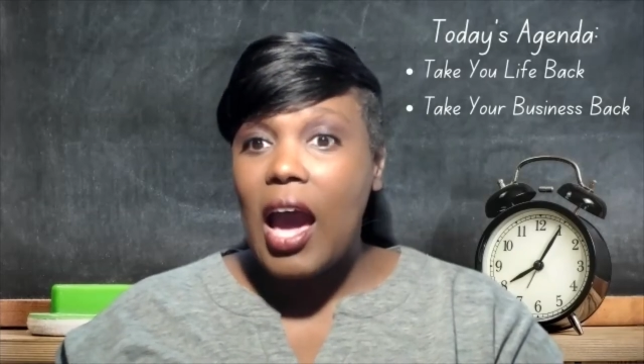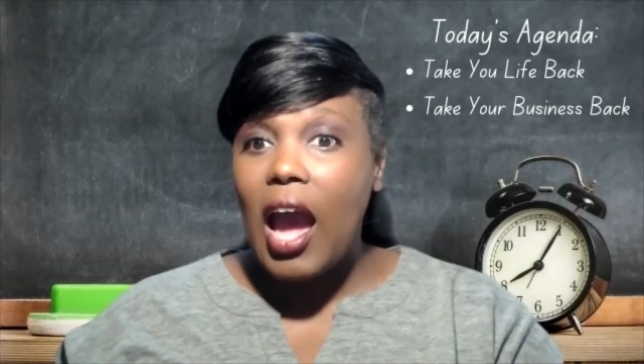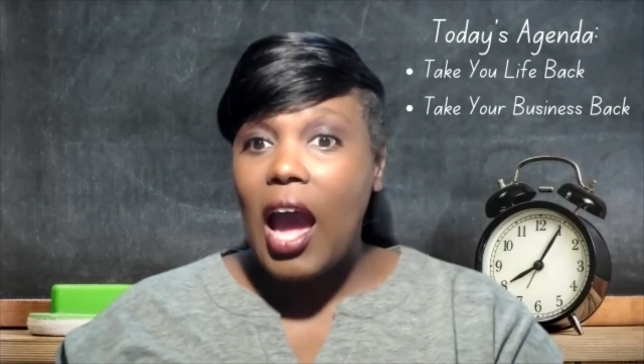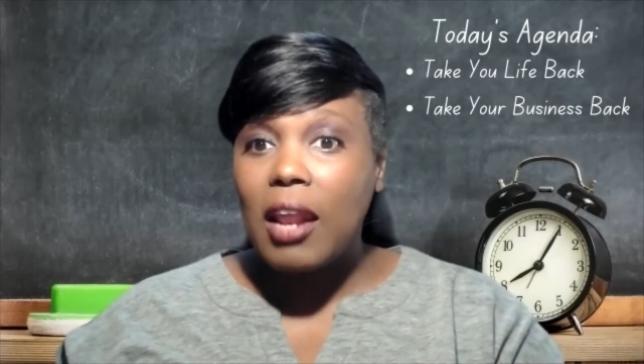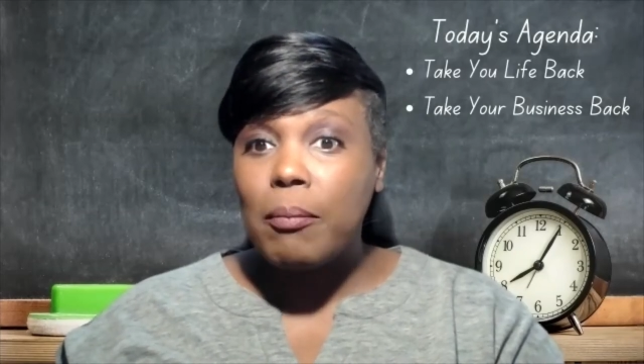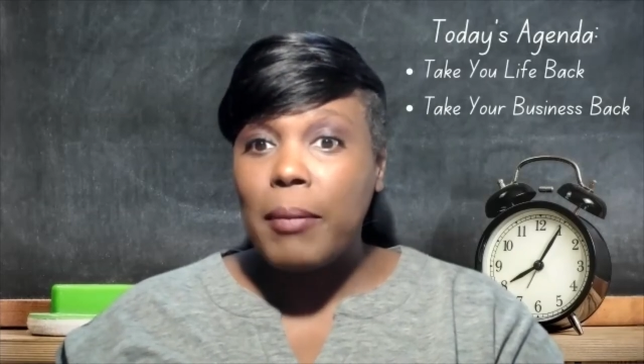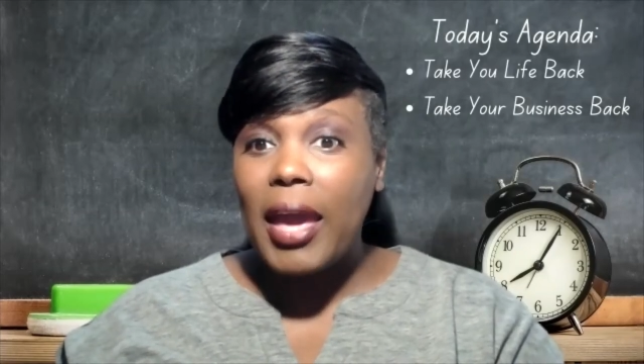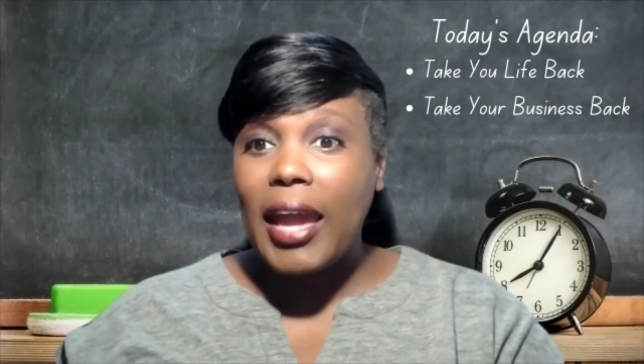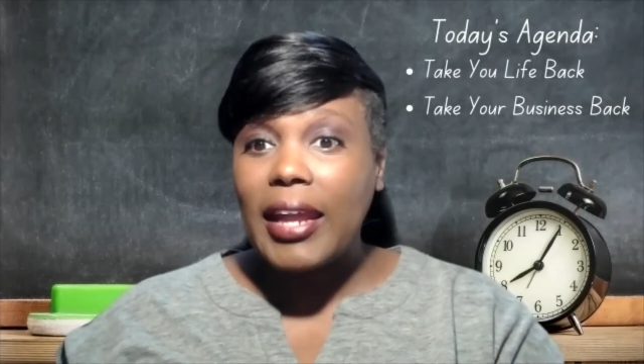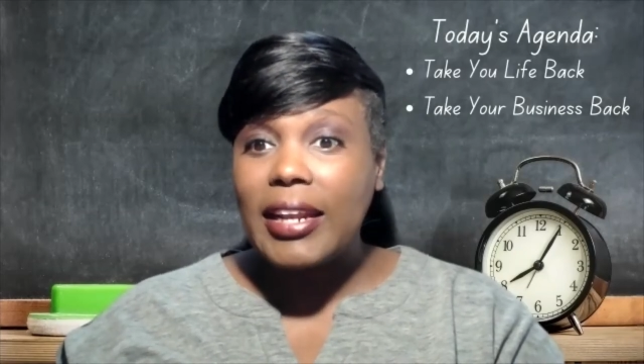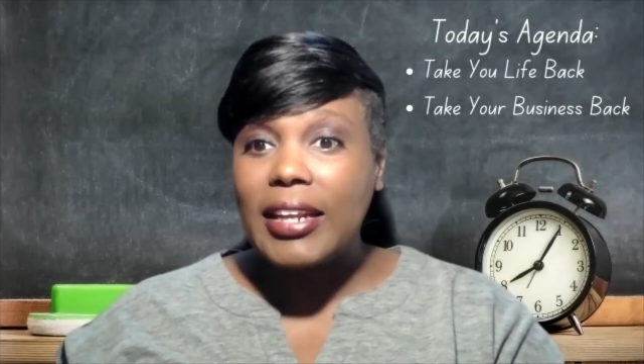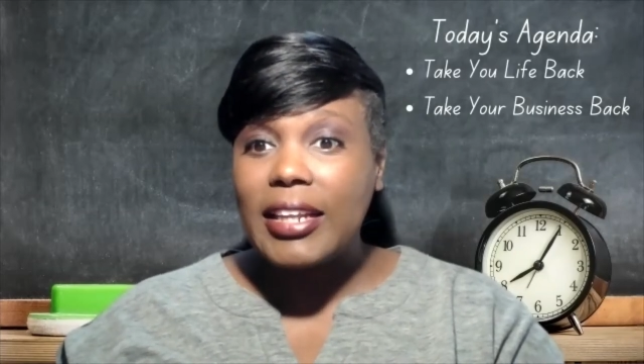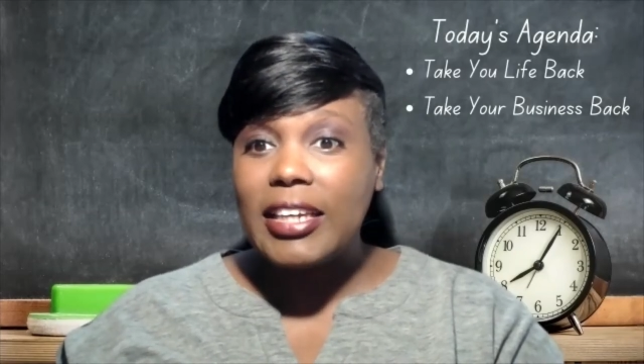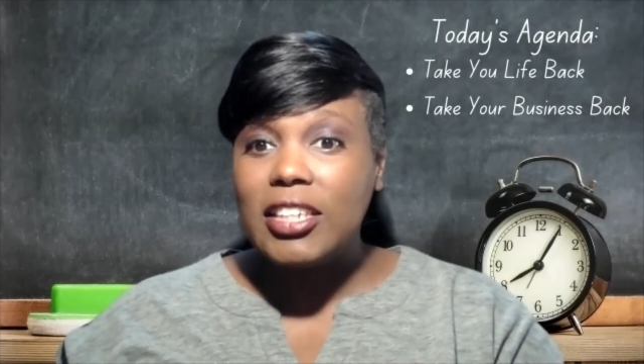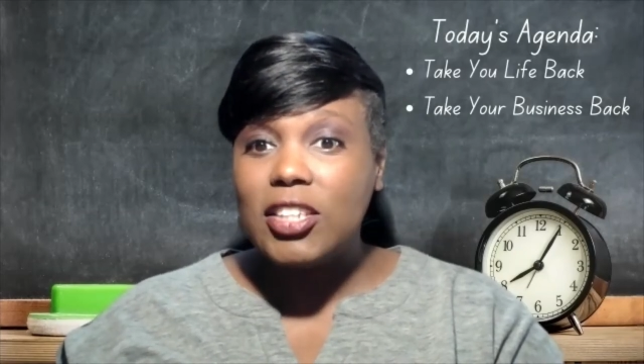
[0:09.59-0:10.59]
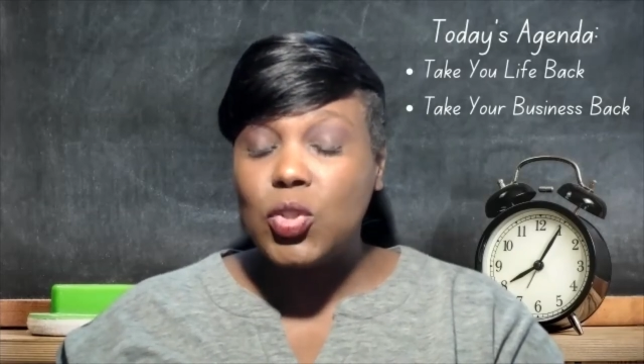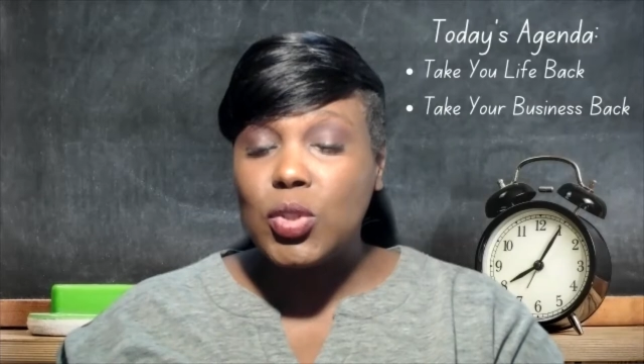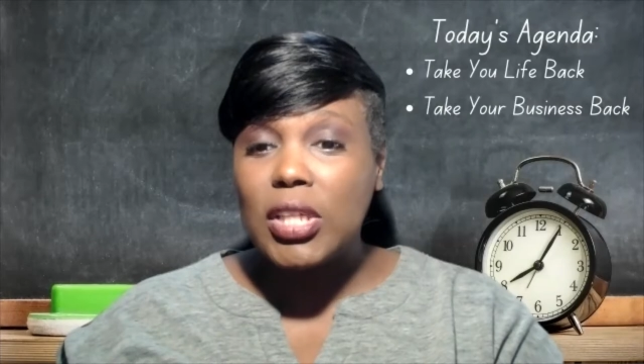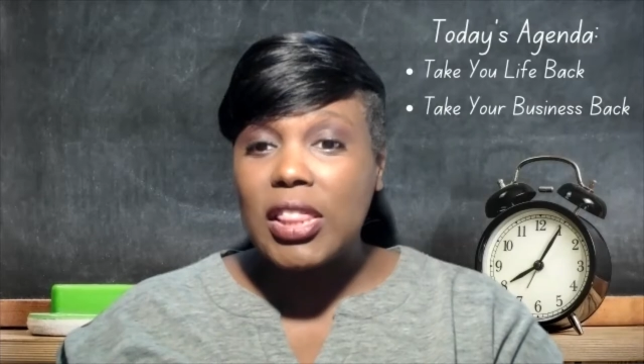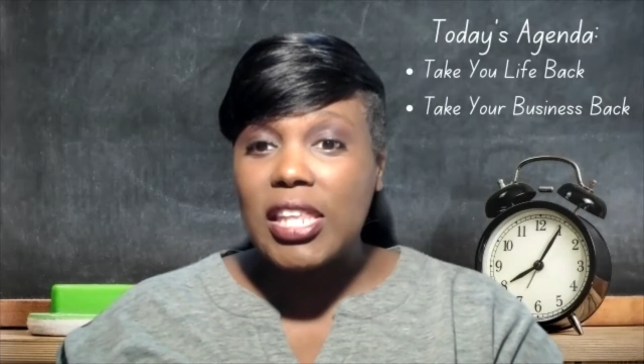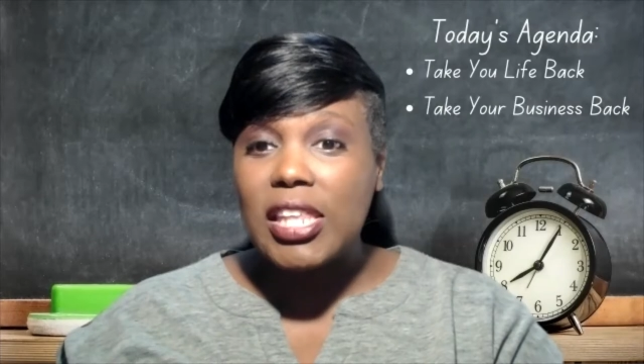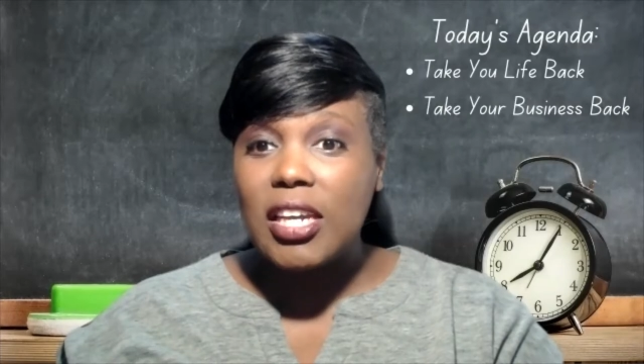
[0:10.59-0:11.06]
Automatically,
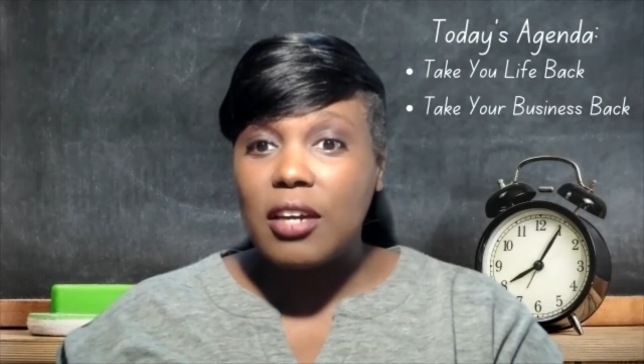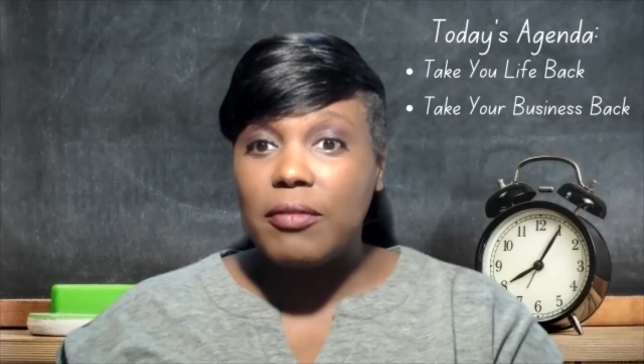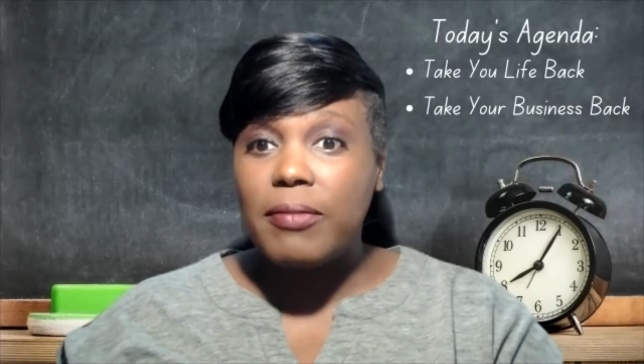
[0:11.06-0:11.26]
you can think